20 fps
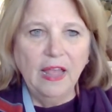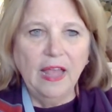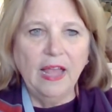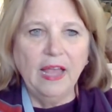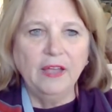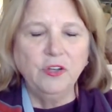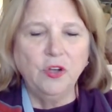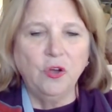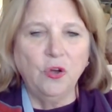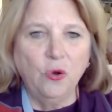
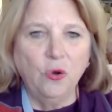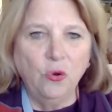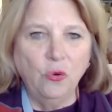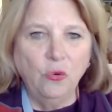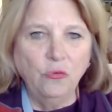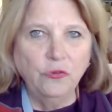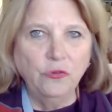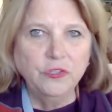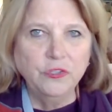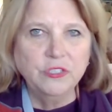And
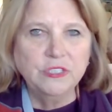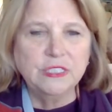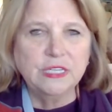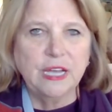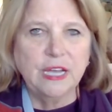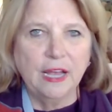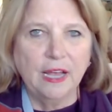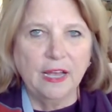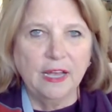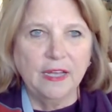over
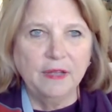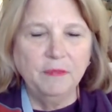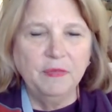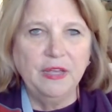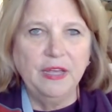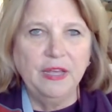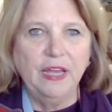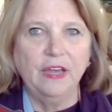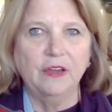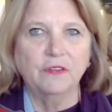time,
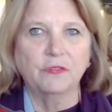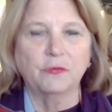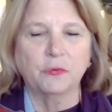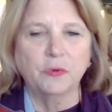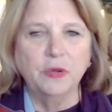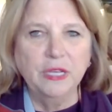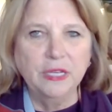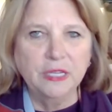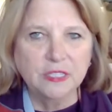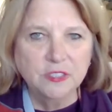they have
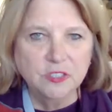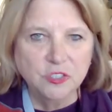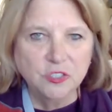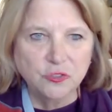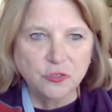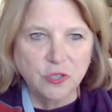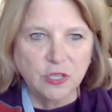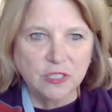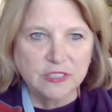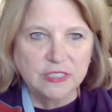
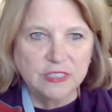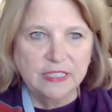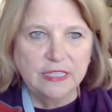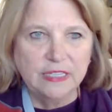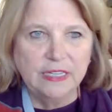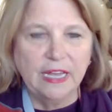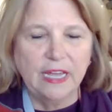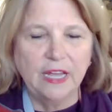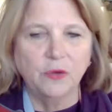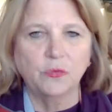reconstructed
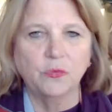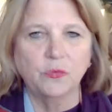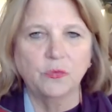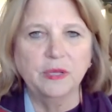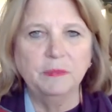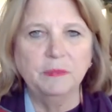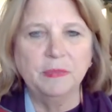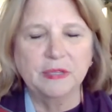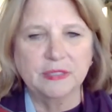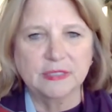it and
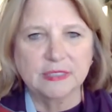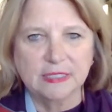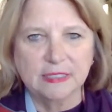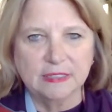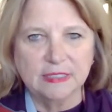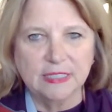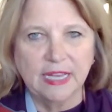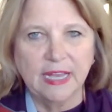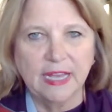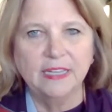rebuilt
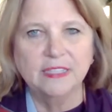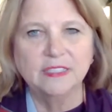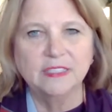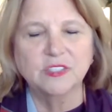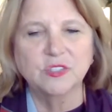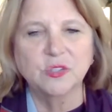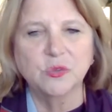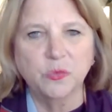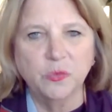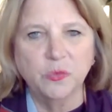it. And
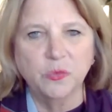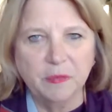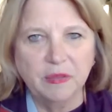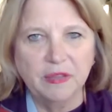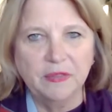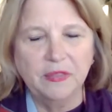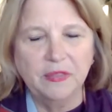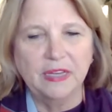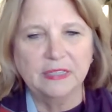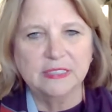it's the
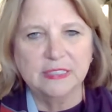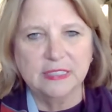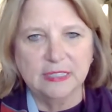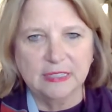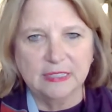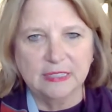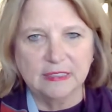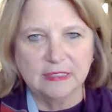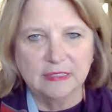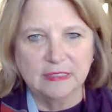women that
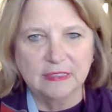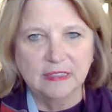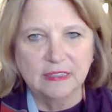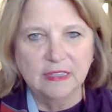did it.